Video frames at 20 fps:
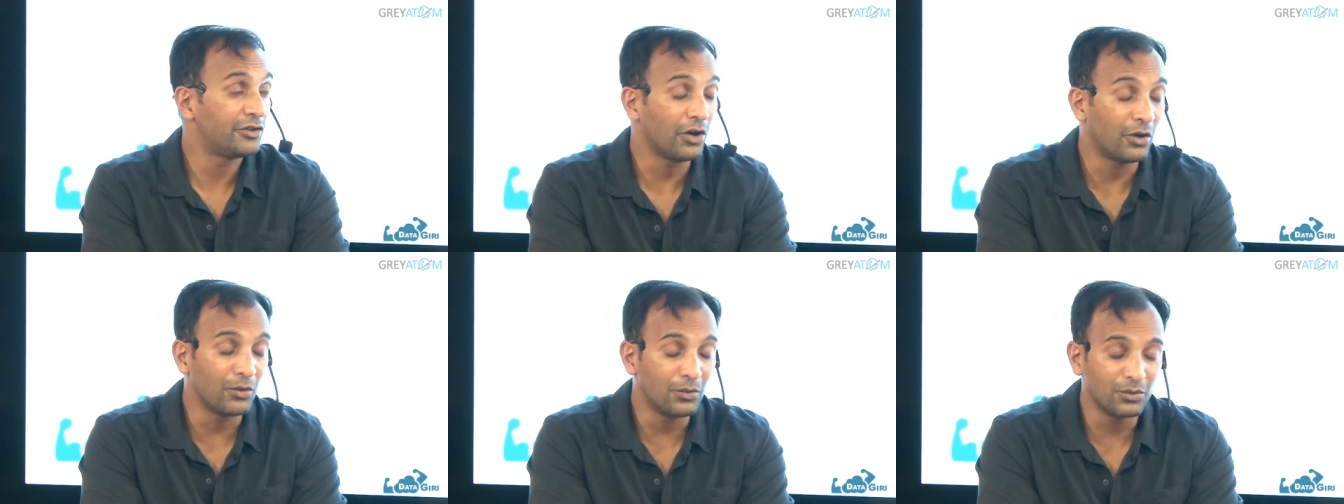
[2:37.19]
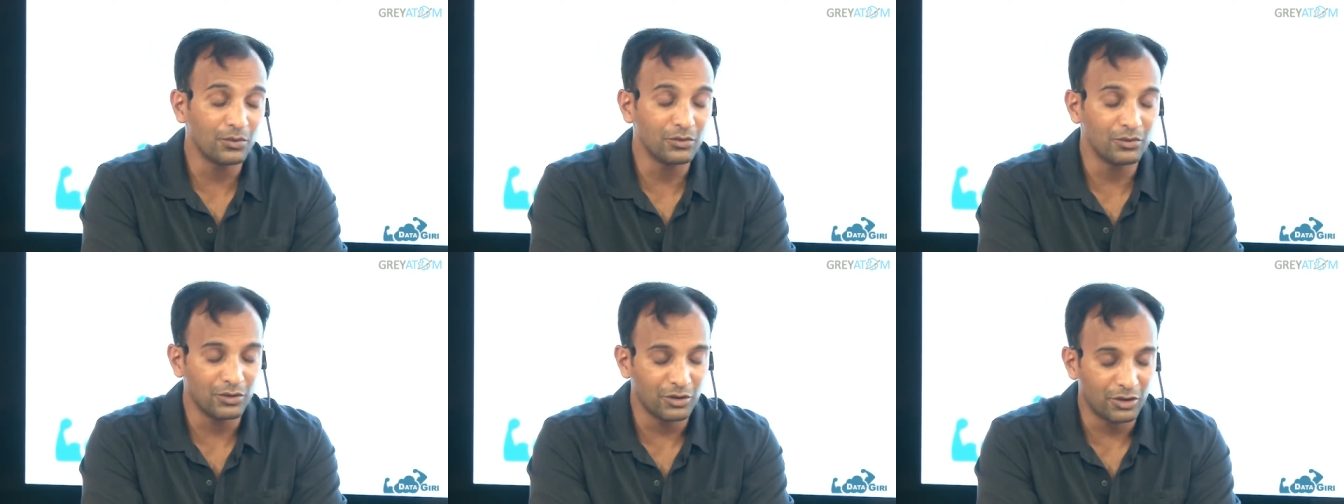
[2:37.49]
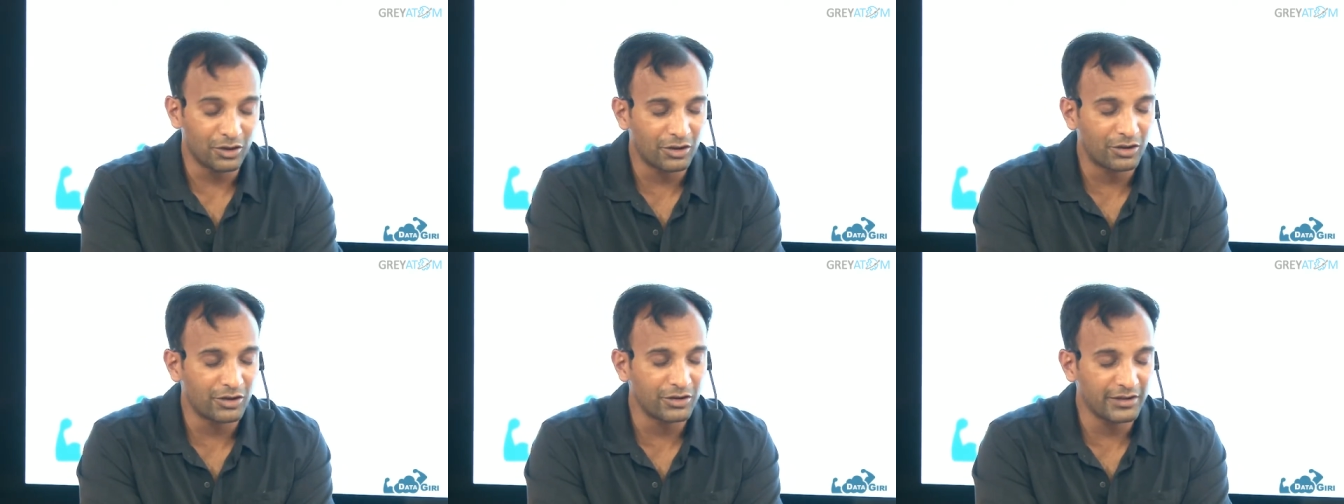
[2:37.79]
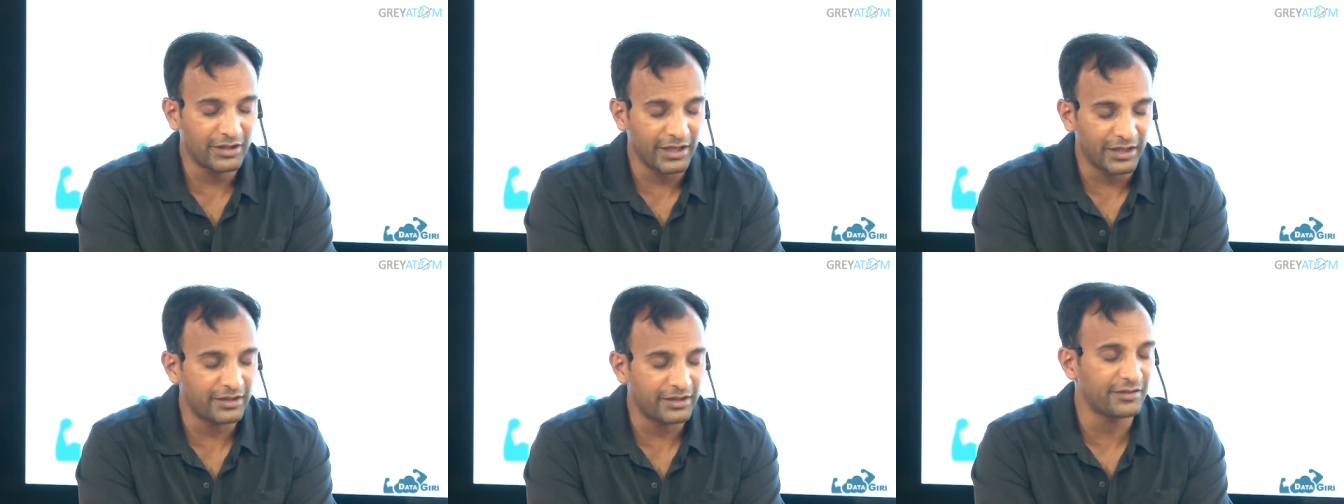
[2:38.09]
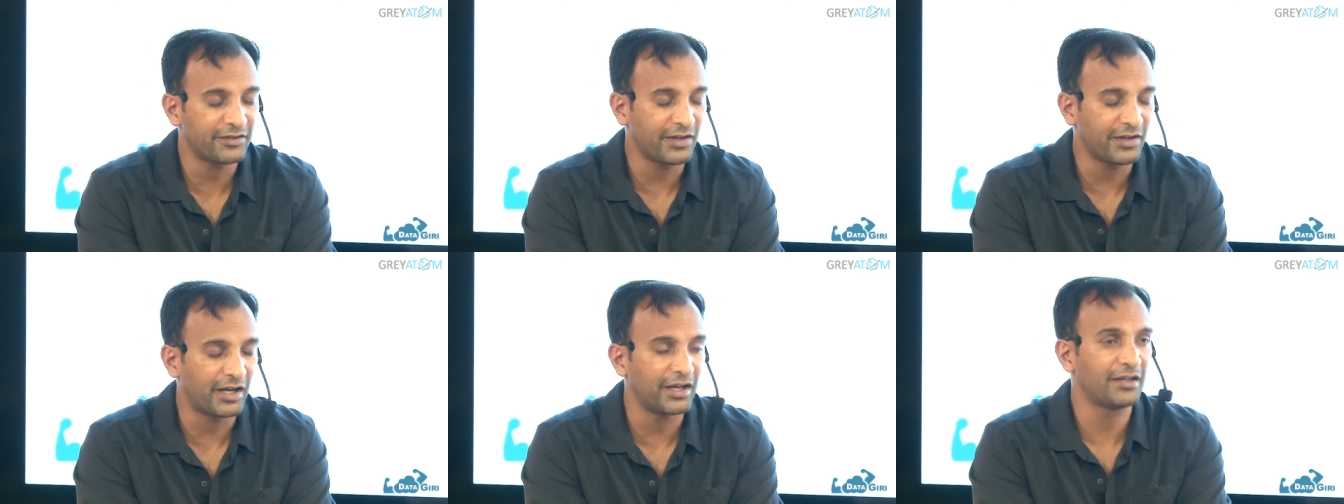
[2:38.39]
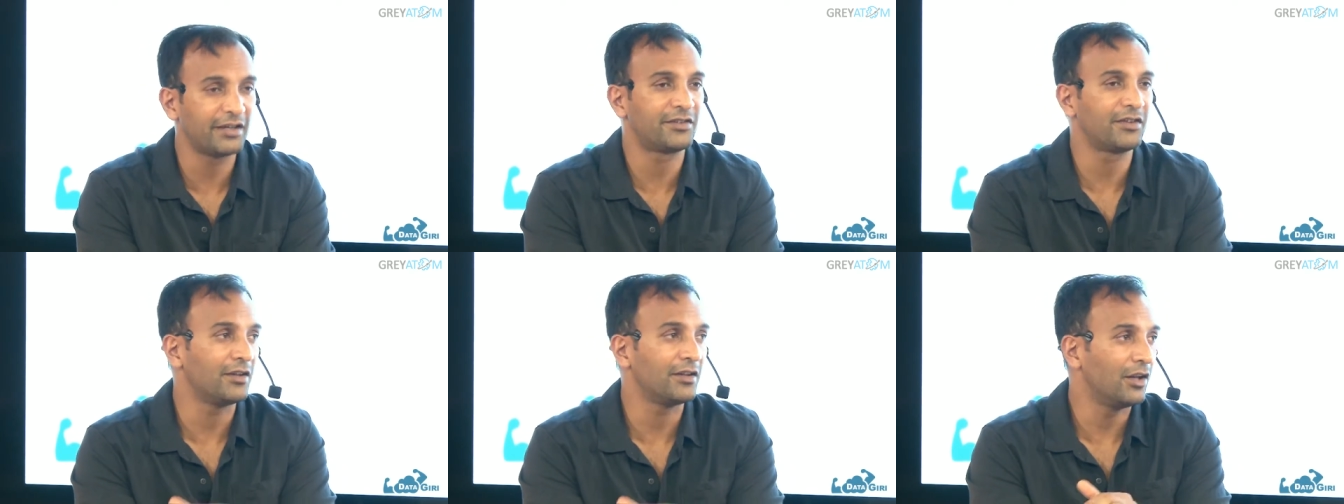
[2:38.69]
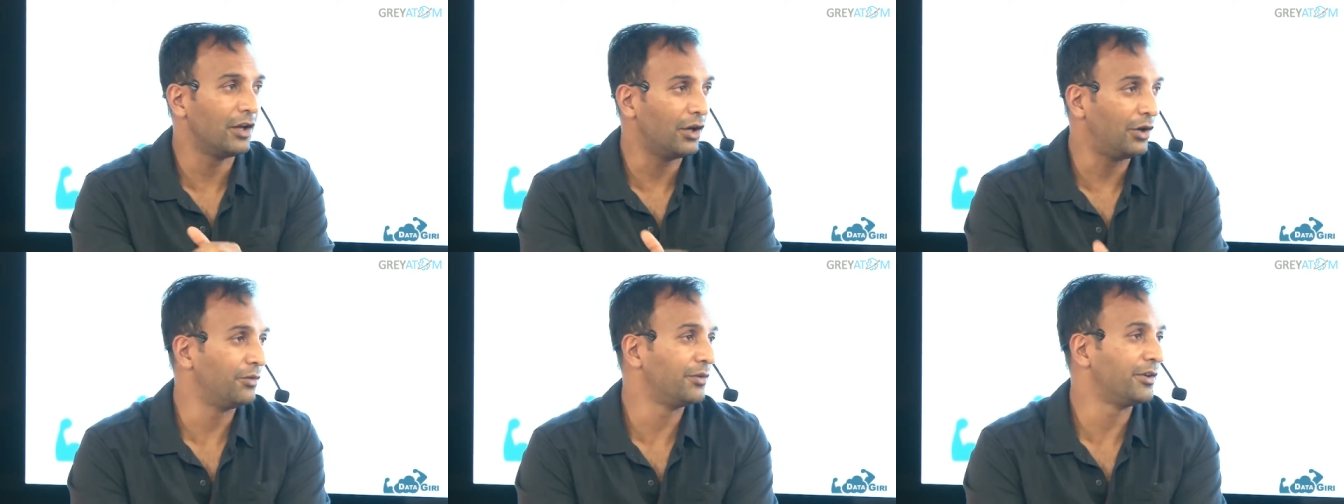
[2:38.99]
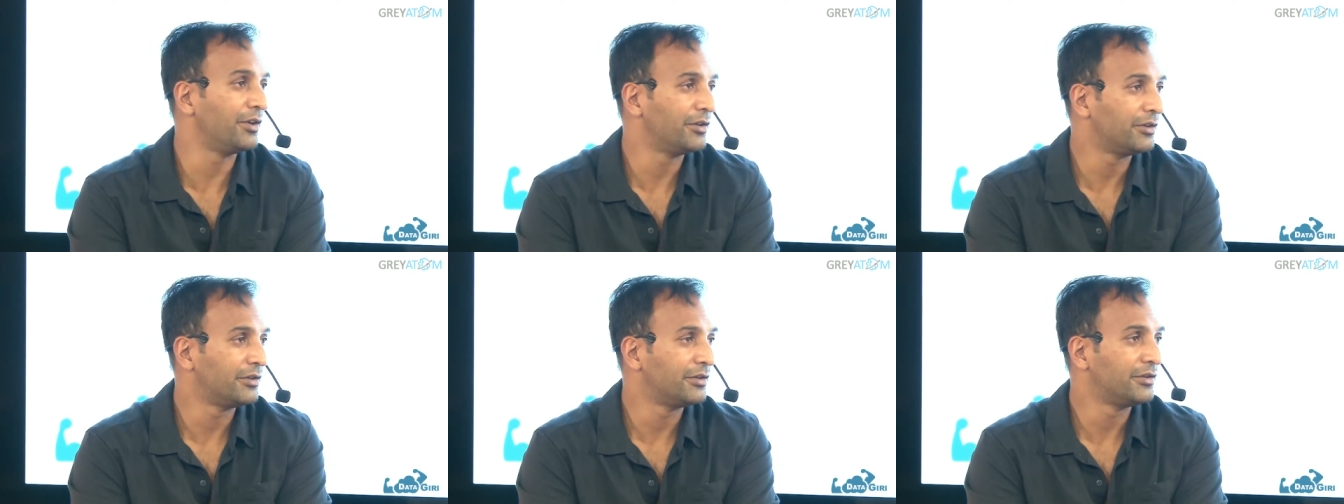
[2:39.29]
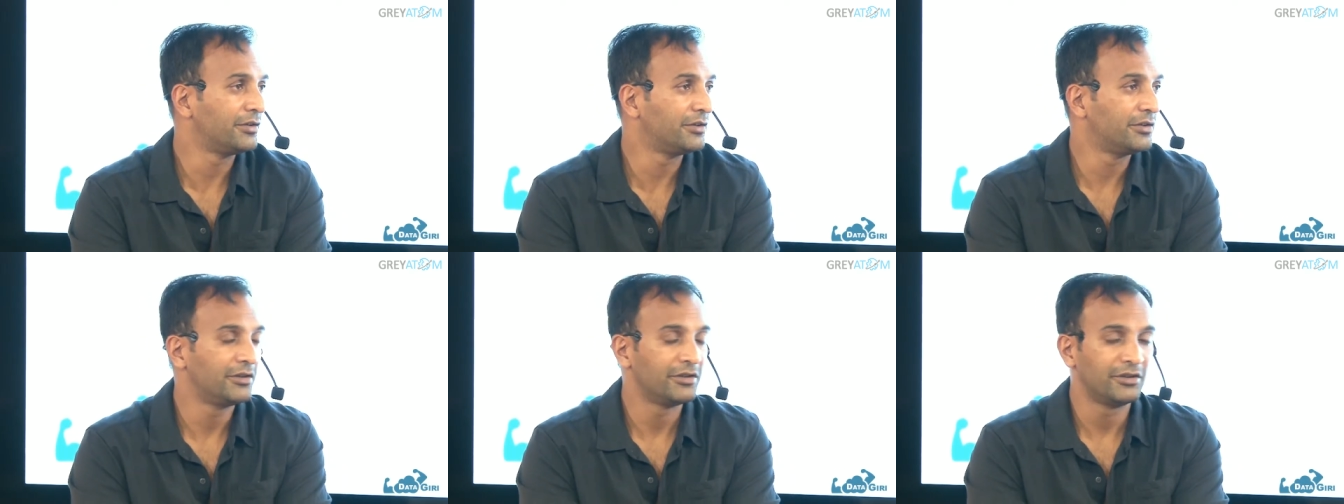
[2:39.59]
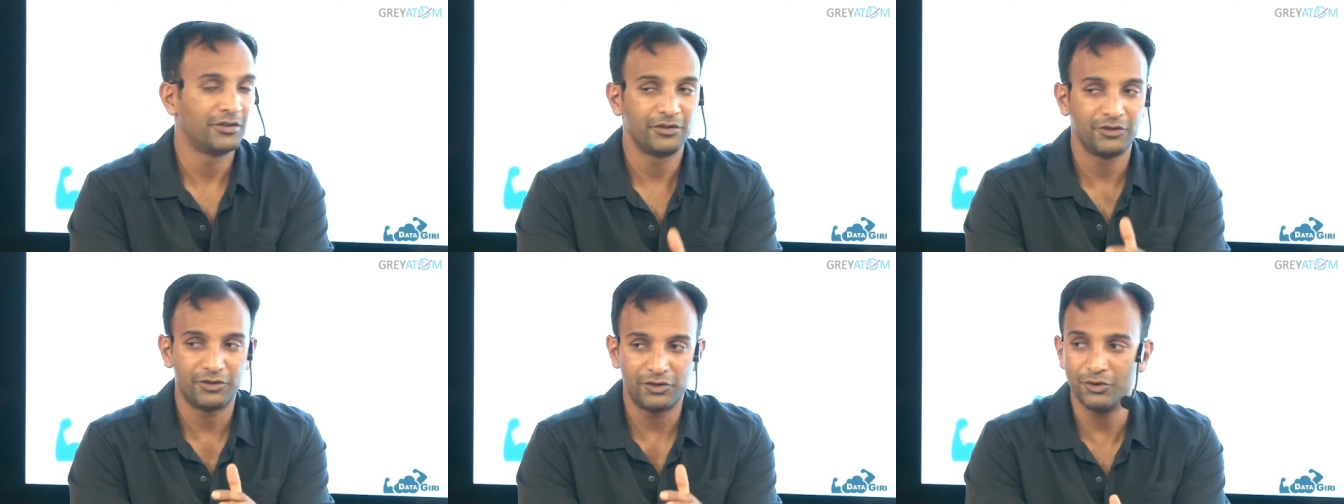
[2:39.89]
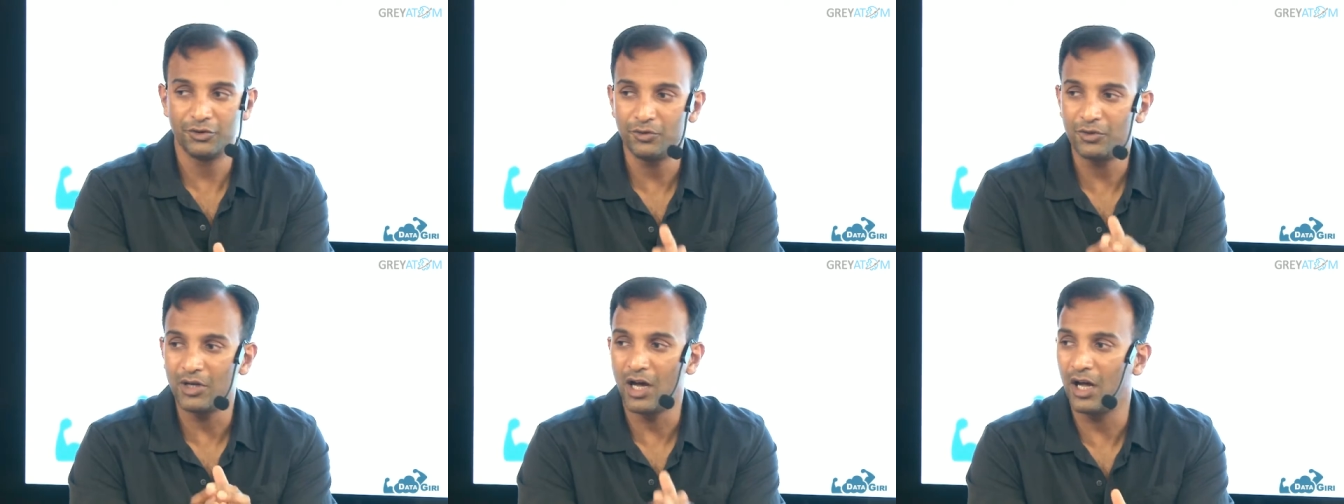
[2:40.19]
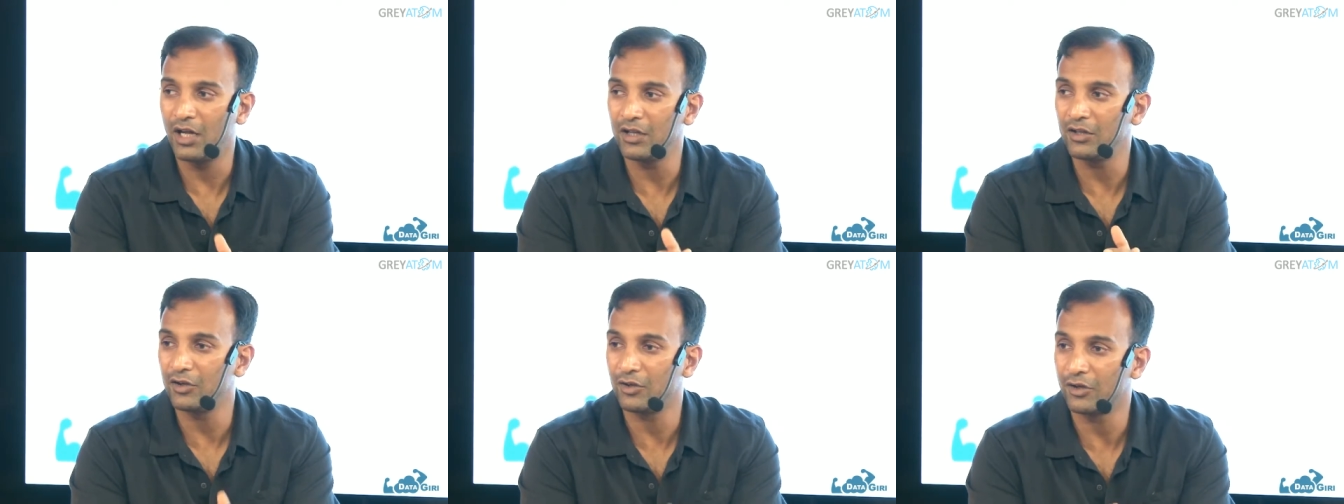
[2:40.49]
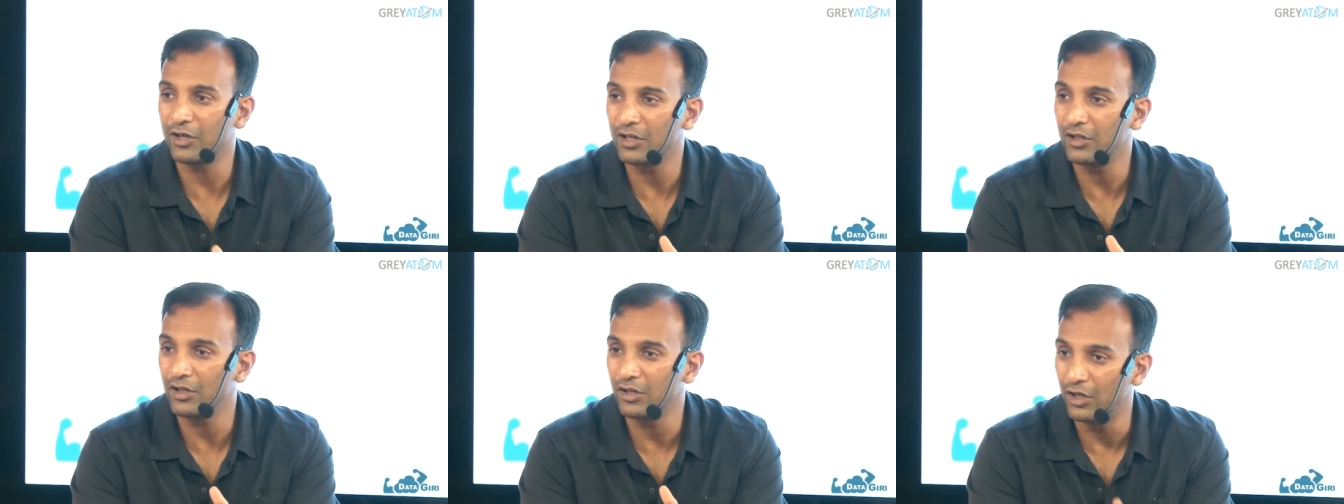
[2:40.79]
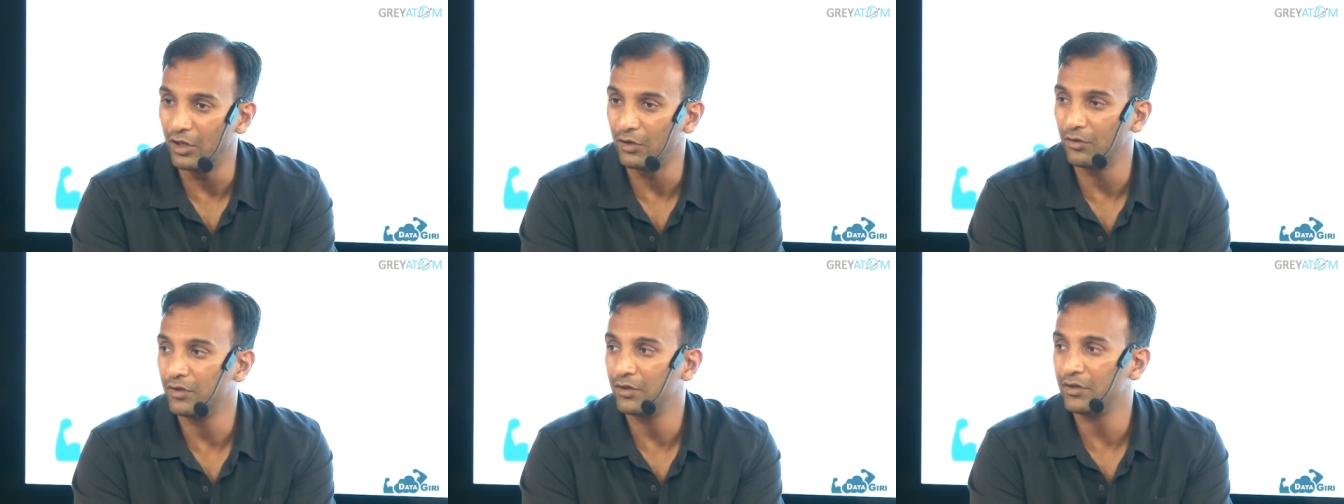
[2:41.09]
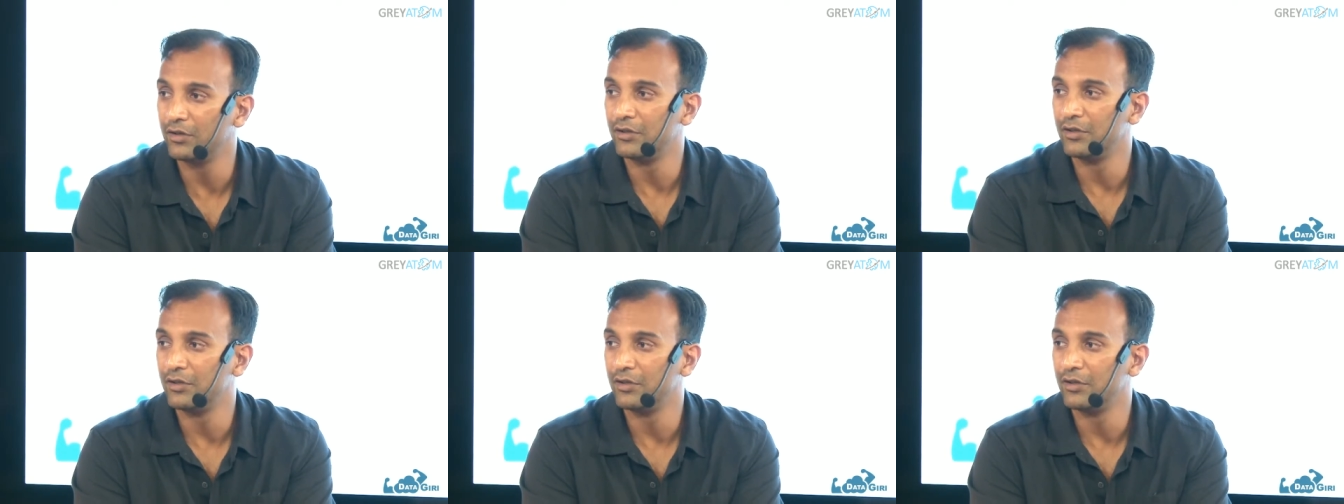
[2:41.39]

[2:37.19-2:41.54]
don't learn data science alone. Do not learn it alone.